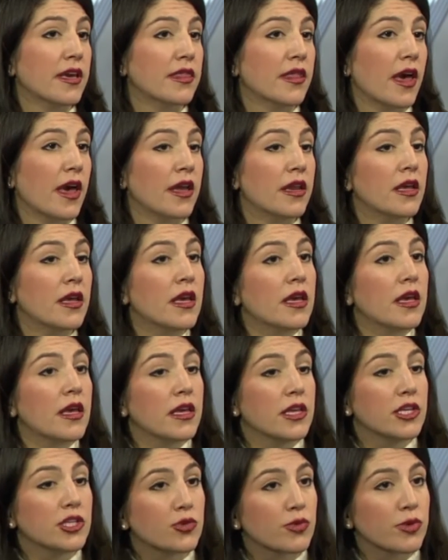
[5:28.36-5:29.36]
that
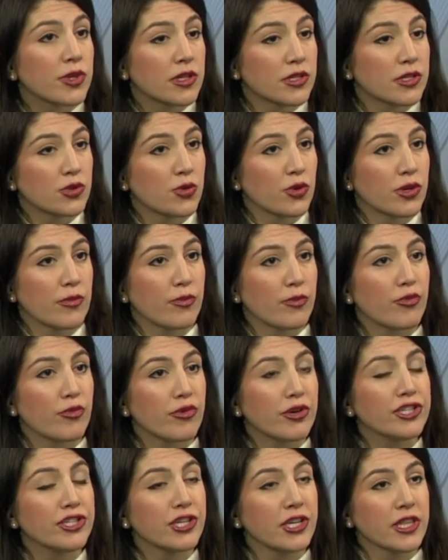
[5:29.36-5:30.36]
Israel is sort of
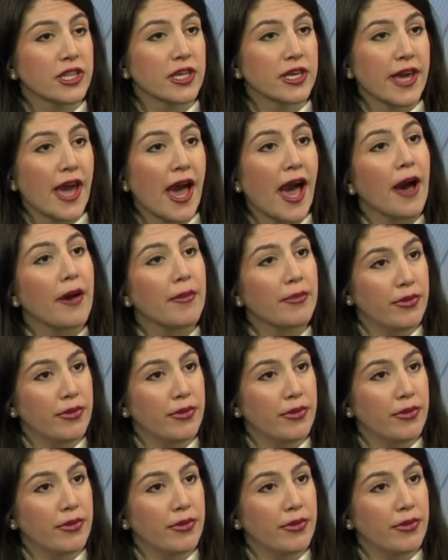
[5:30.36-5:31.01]
bridging the gap,